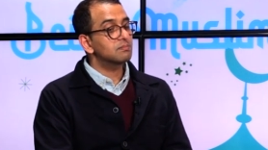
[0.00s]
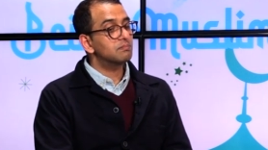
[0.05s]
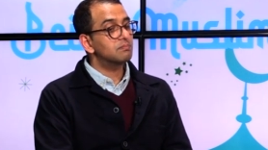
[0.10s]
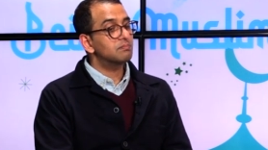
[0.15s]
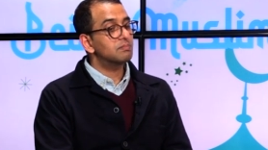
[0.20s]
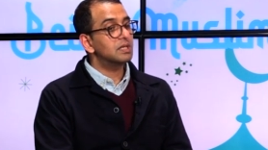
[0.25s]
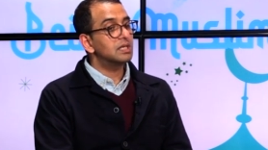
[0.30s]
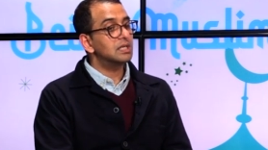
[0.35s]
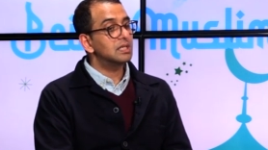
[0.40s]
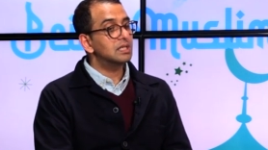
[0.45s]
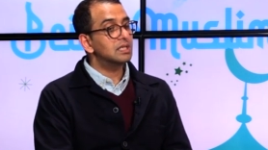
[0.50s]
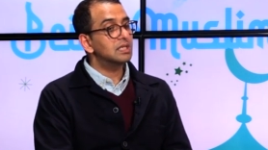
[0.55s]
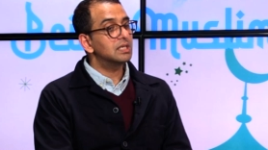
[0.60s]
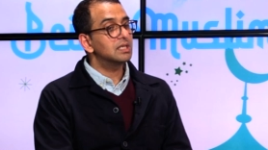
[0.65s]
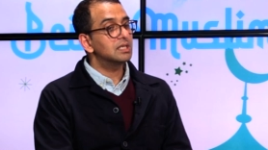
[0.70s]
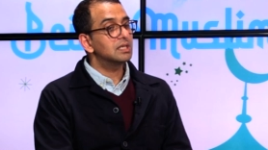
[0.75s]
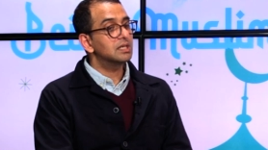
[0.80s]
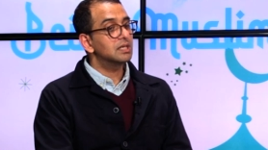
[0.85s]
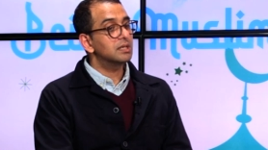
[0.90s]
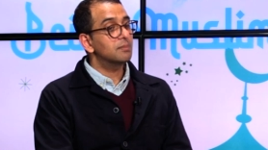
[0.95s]
been
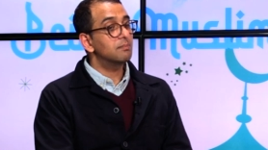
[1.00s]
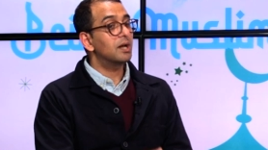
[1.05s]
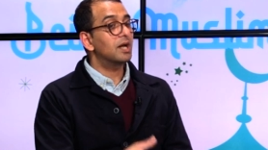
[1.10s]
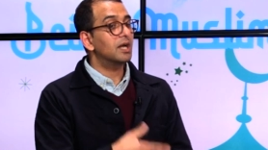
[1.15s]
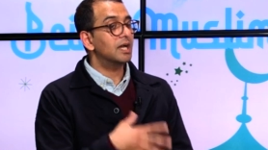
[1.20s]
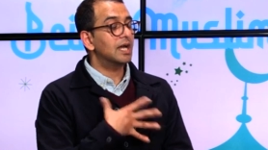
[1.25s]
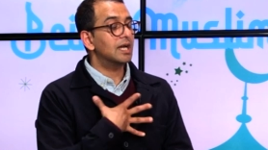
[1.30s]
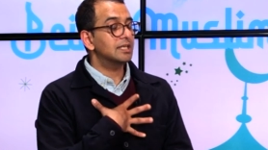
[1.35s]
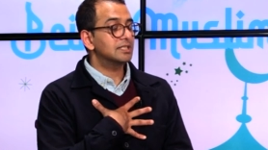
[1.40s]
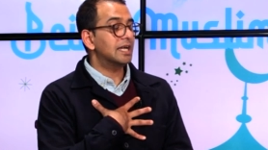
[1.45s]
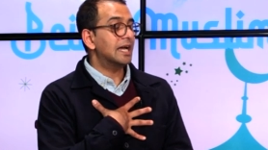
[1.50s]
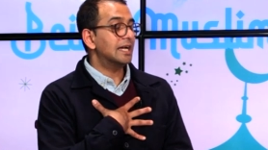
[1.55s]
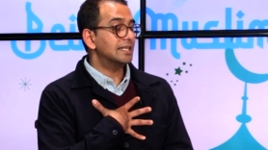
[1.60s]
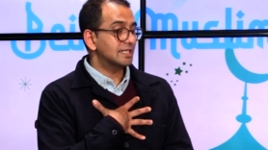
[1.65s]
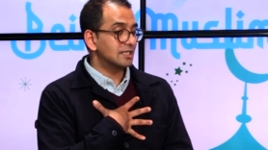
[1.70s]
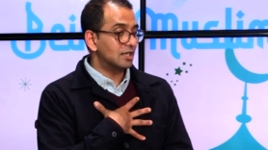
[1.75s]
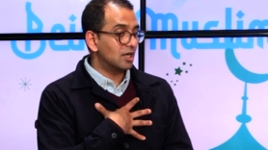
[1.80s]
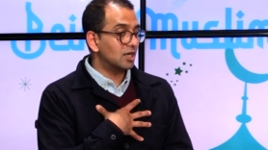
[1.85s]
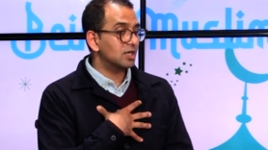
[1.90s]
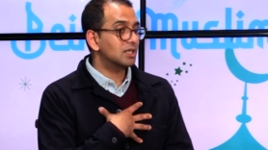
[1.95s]
my, as
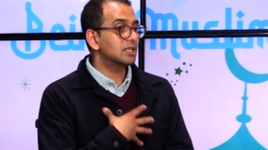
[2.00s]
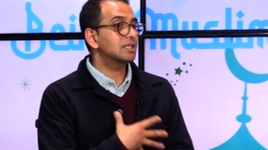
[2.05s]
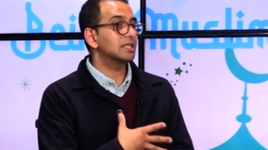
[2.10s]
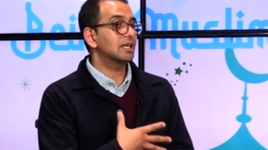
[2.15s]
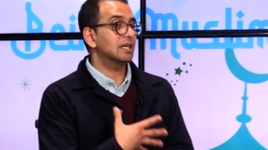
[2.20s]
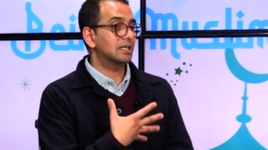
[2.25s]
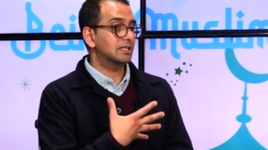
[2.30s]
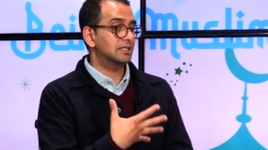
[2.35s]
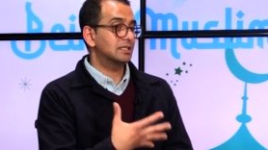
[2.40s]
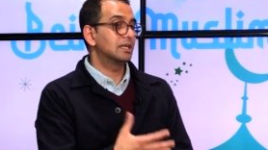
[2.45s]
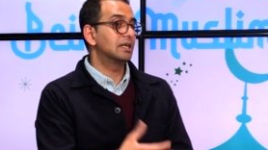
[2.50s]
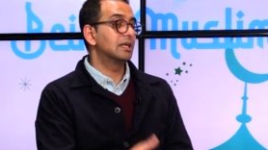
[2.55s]
an architect,